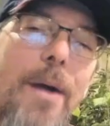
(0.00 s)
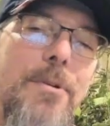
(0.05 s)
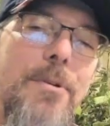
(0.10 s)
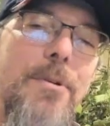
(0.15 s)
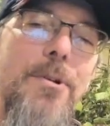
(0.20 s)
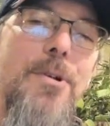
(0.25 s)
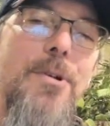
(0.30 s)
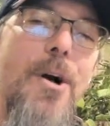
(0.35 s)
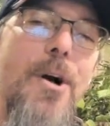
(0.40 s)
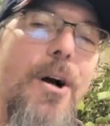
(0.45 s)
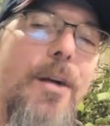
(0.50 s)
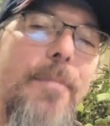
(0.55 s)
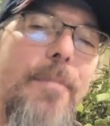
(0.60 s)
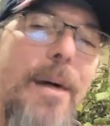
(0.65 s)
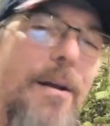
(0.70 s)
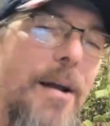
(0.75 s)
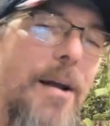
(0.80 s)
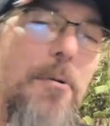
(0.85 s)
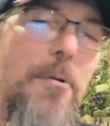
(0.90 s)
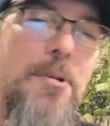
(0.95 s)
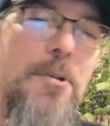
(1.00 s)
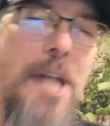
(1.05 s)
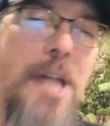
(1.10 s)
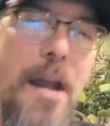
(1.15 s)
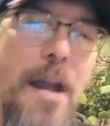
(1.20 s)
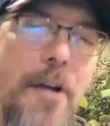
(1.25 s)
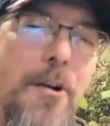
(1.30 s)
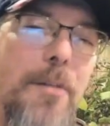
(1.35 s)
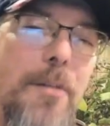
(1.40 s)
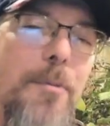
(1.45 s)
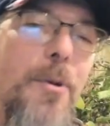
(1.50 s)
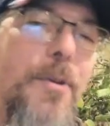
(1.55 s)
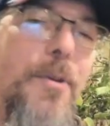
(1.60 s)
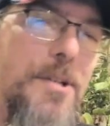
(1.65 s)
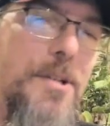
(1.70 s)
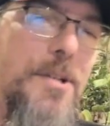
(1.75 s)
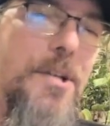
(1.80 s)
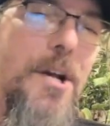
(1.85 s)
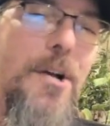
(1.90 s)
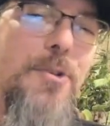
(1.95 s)
would you talk about how terrible
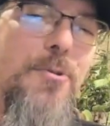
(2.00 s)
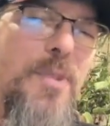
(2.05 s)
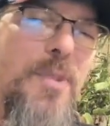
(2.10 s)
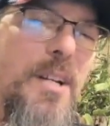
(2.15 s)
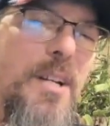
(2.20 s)
this country